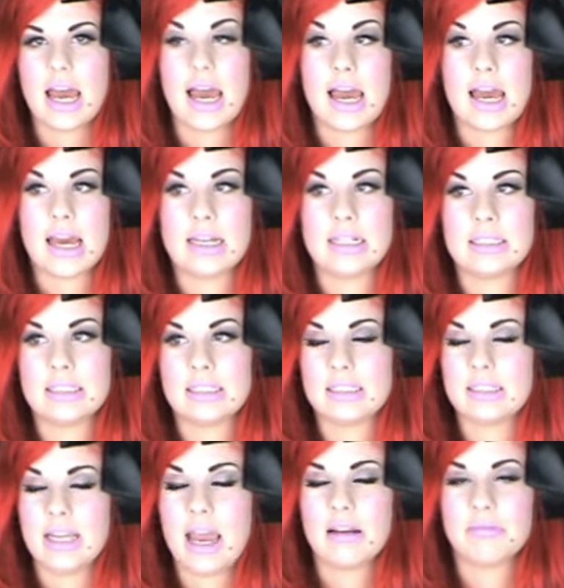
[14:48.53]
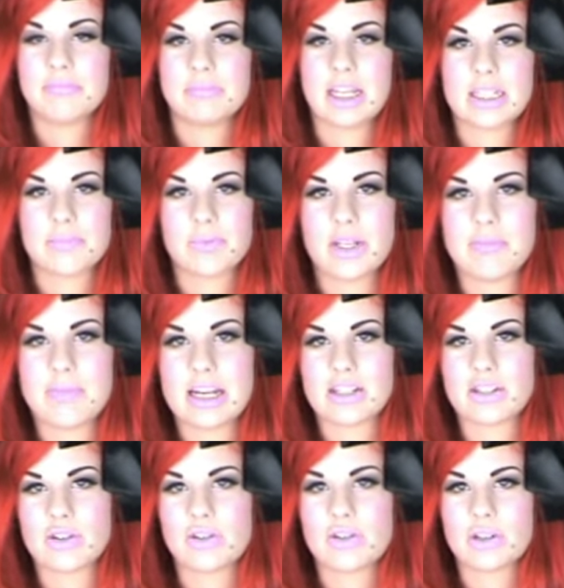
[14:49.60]
And yeah, that's pretty
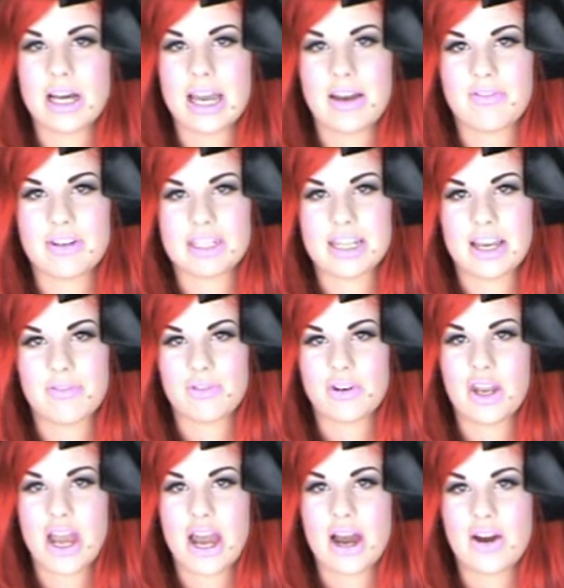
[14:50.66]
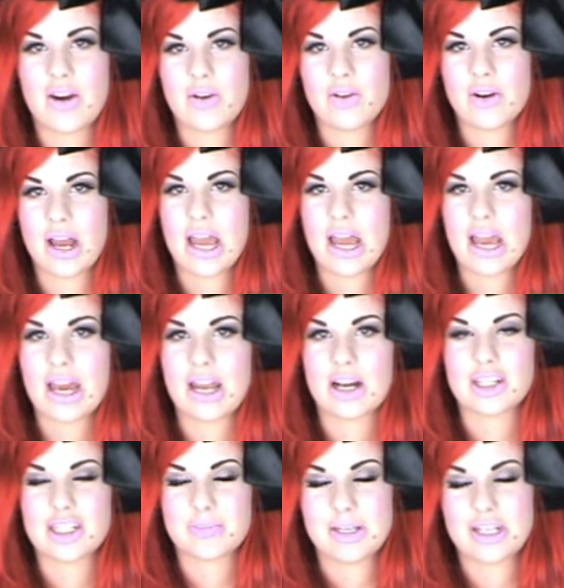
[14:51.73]
much all I have to say for now, and
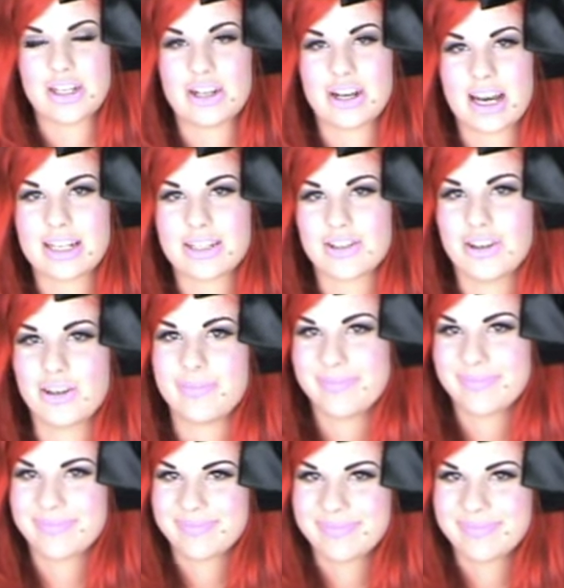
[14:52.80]
I'll speak to you guys soon.